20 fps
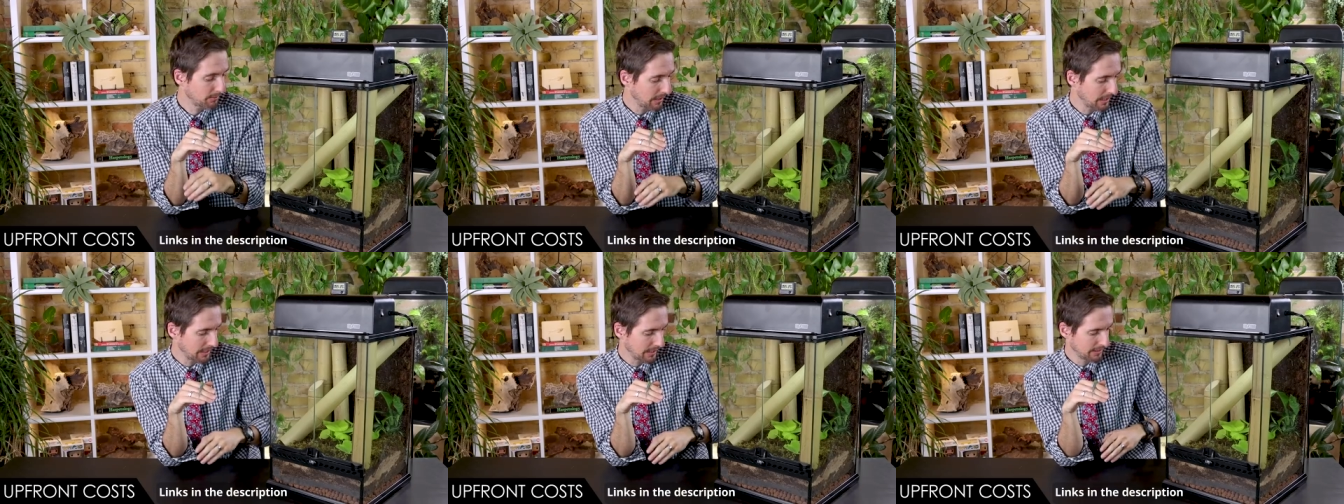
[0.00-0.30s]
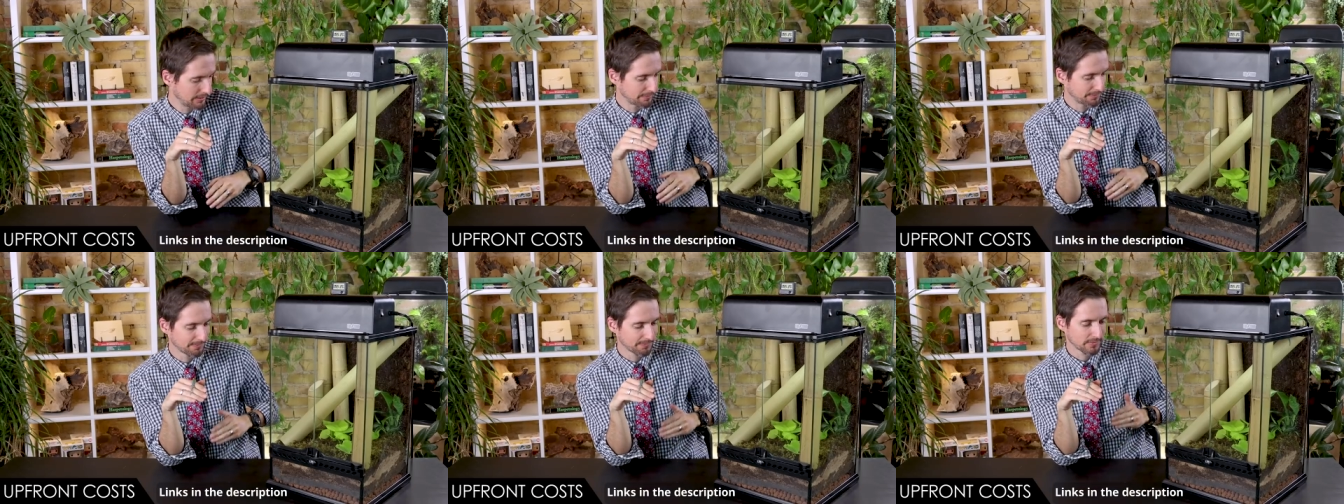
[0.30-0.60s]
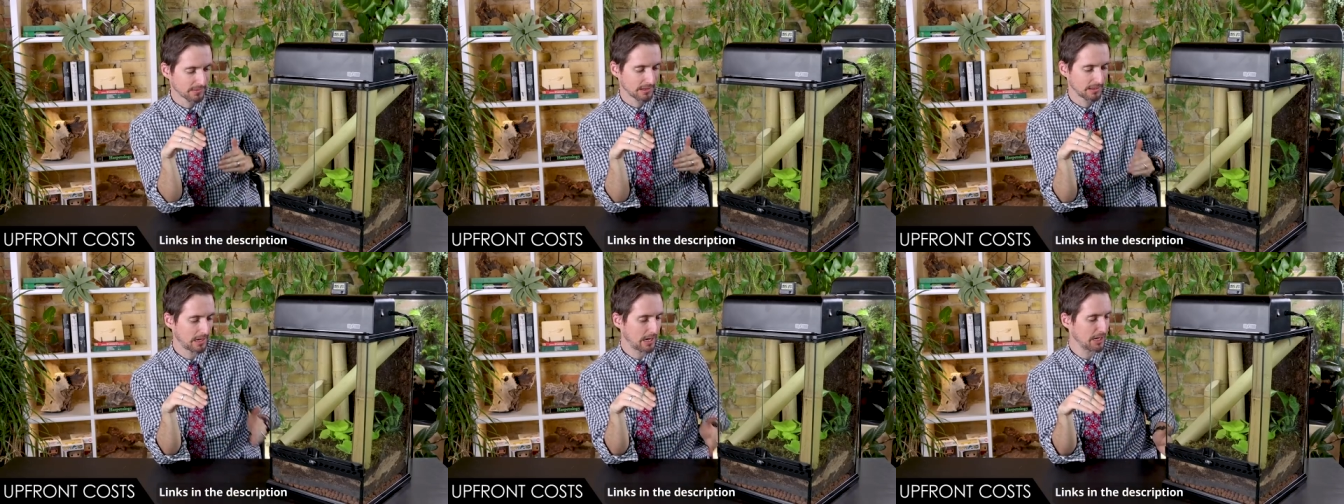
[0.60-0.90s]
to buy
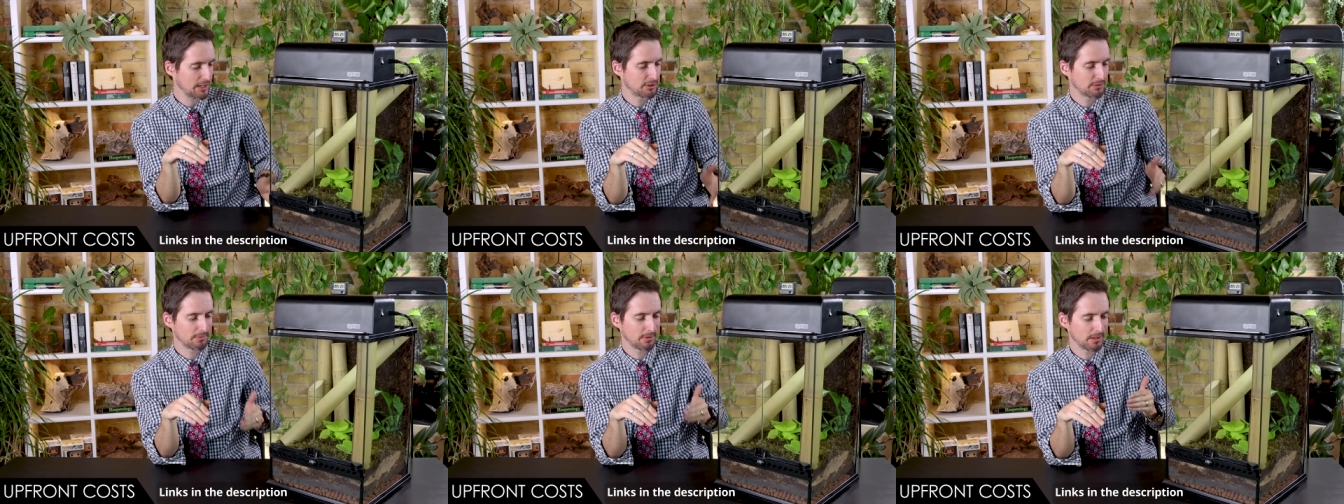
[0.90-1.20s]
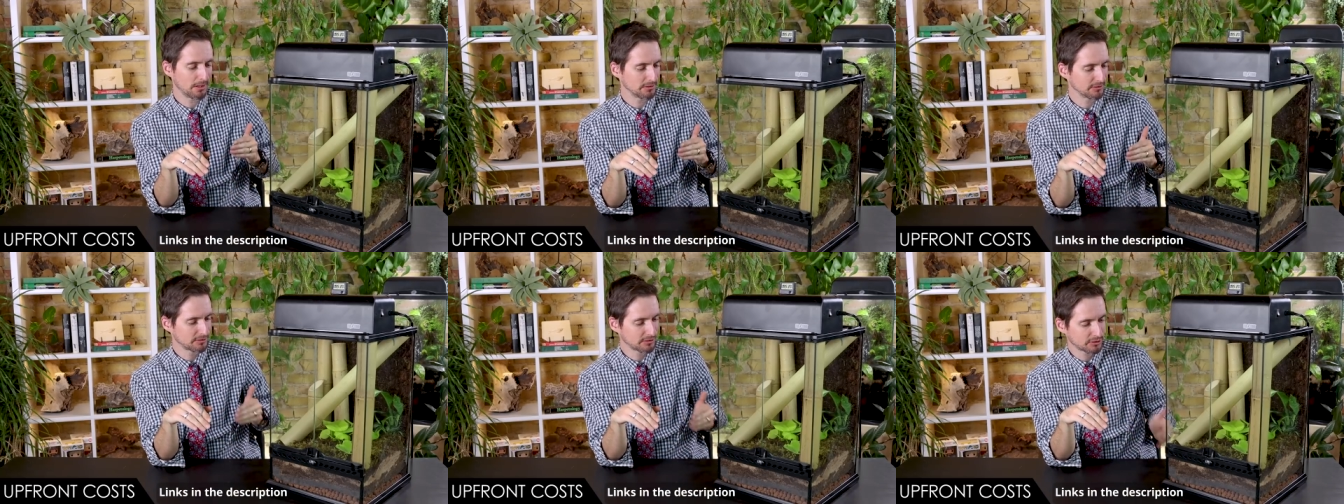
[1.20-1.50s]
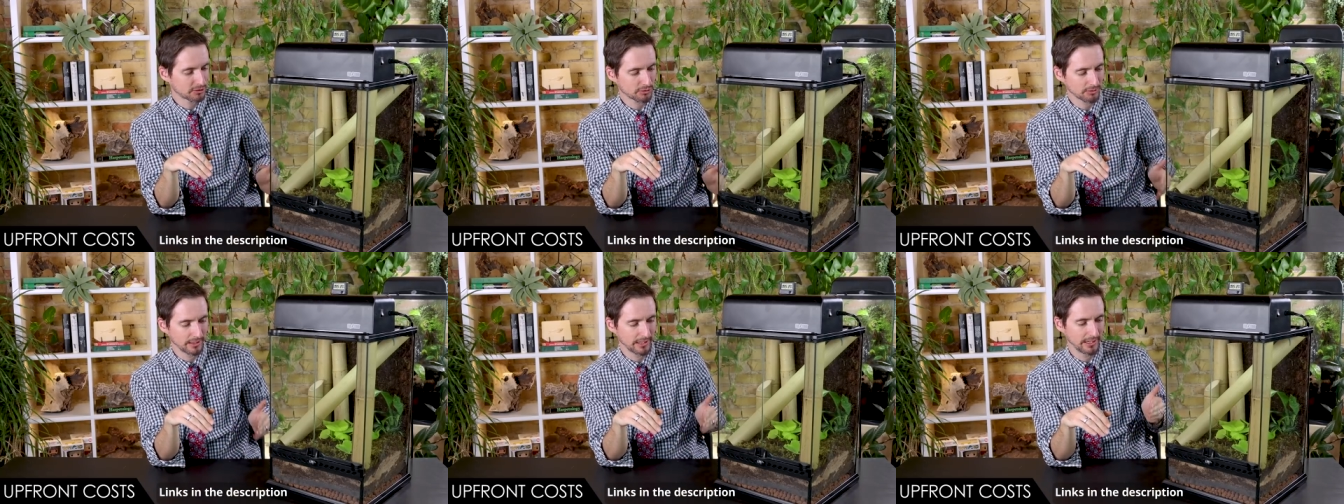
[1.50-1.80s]
the balls, the
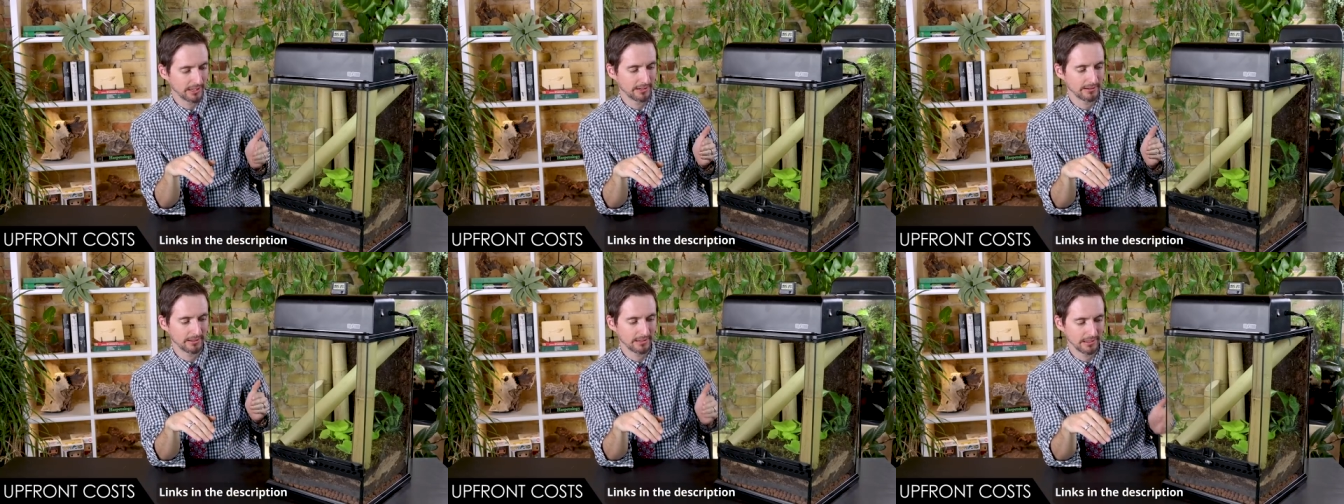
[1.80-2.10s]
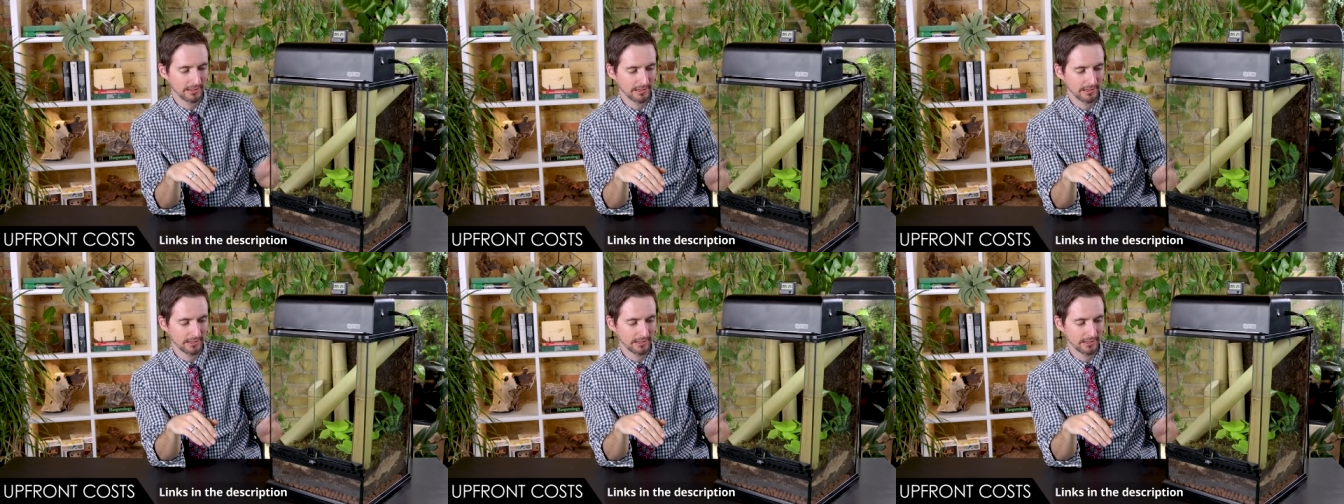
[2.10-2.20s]
screen,